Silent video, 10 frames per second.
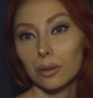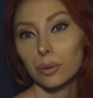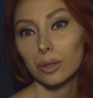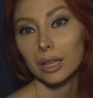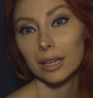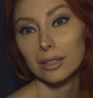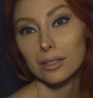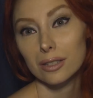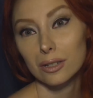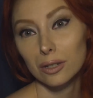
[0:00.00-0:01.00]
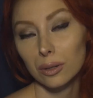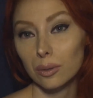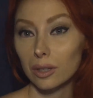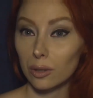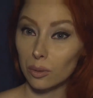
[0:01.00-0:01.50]
relates to
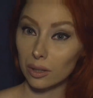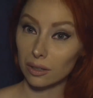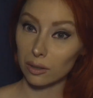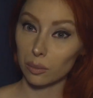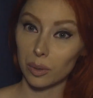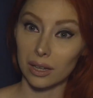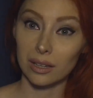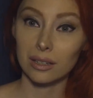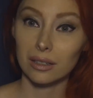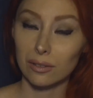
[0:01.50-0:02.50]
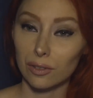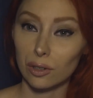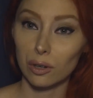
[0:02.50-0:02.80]
you a little bit if you're